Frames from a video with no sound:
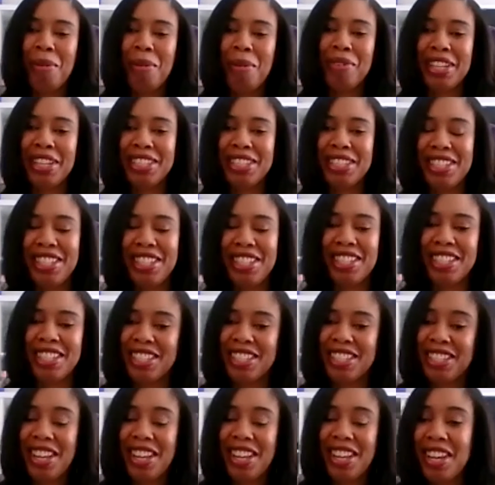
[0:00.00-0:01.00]
It's
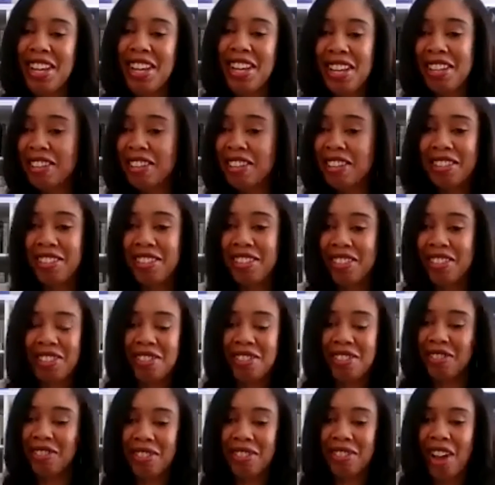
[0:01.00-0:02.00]
just
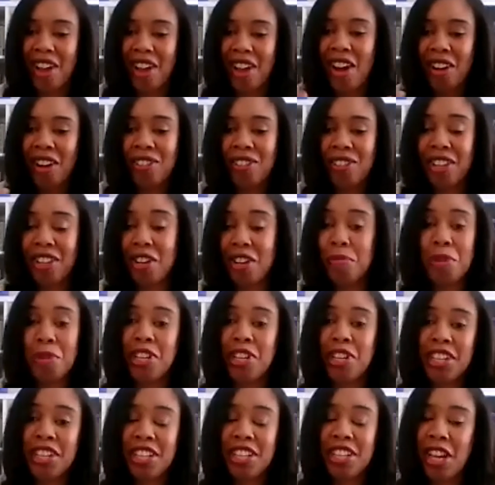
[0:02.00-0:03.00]
the
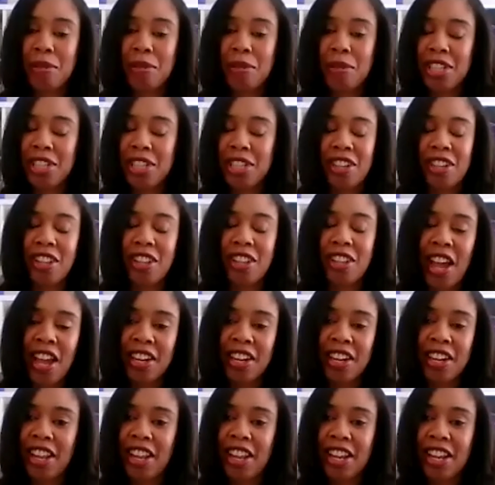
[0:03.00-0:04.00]
community comes in
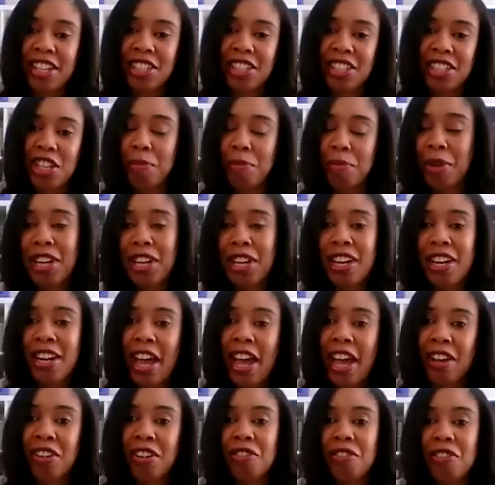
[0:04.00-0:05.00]
online and they can jump in and
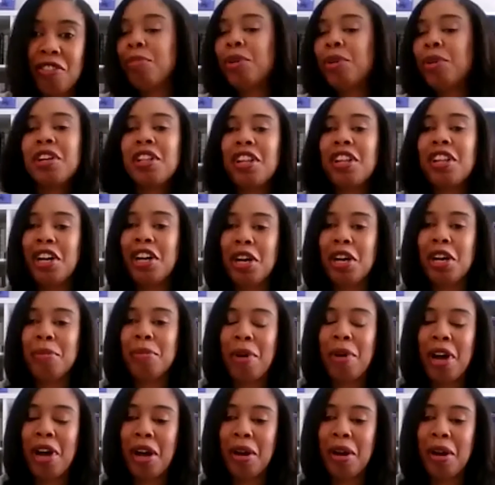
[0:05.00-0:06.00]
out of book club.
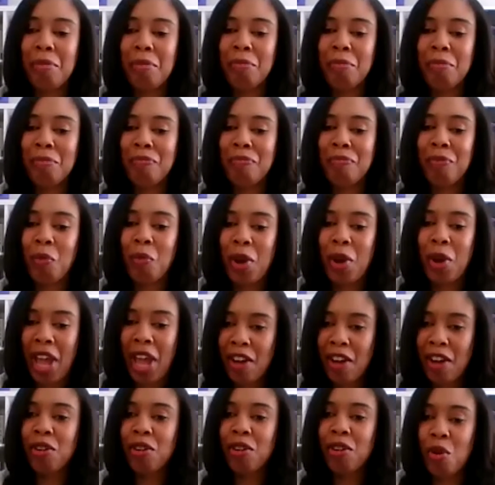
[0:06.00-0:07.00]
We
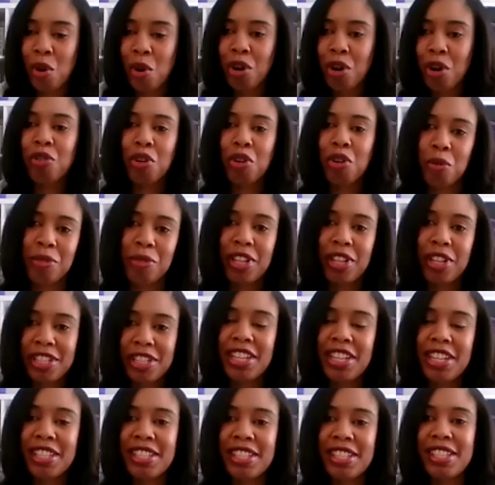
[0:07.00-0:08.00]
have a core group that
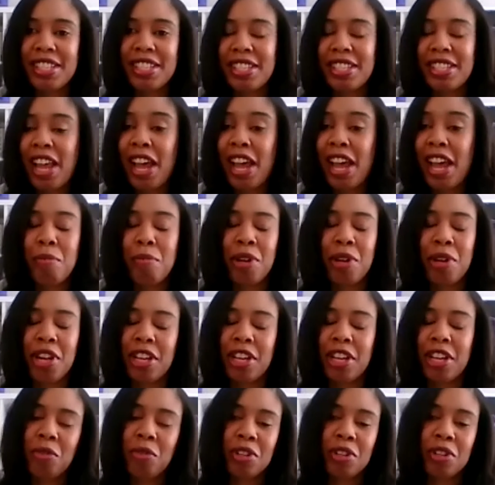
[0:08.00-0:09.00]
tends to stay, but
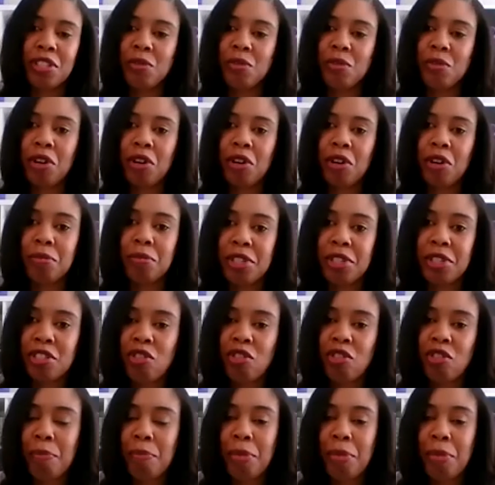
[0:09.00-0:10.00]
anyone is welcome to
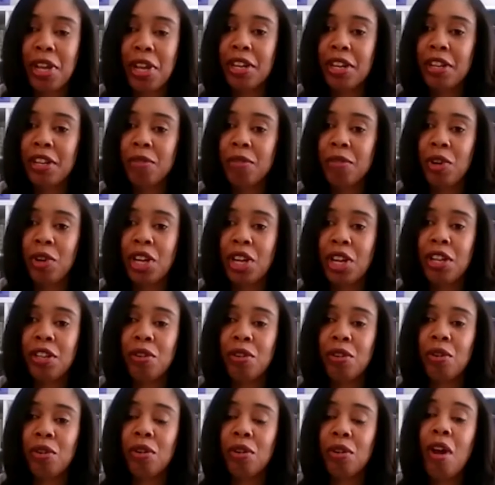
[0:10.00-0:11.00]
drop in and read
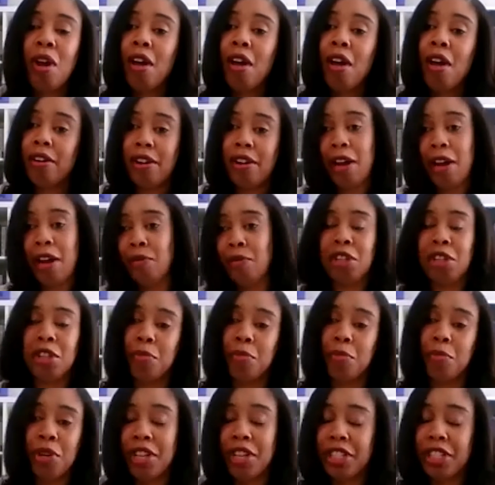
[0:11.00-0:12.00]
or not read the
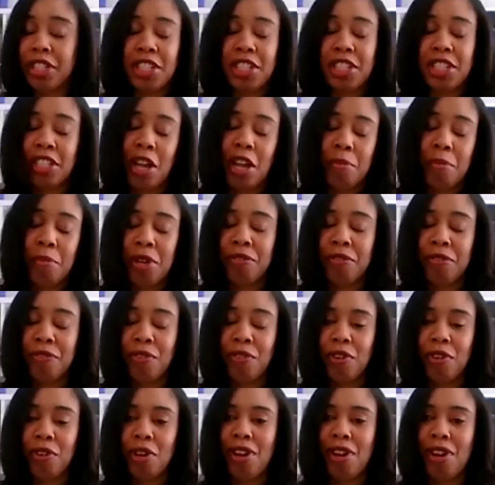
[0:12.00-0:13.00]
book and just come in
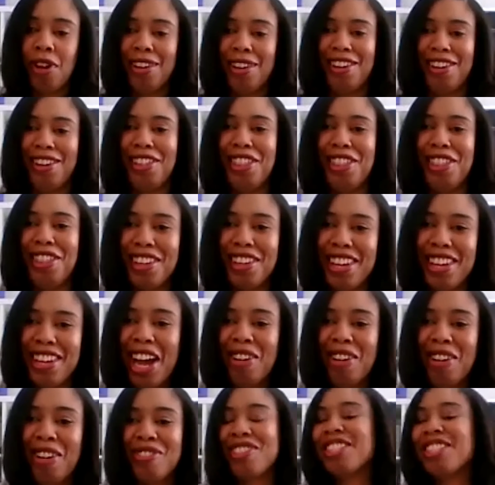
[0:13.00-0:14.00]
for the
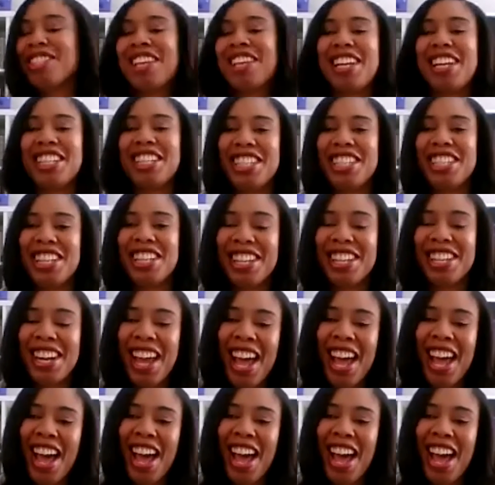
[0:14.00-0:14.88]
conversation.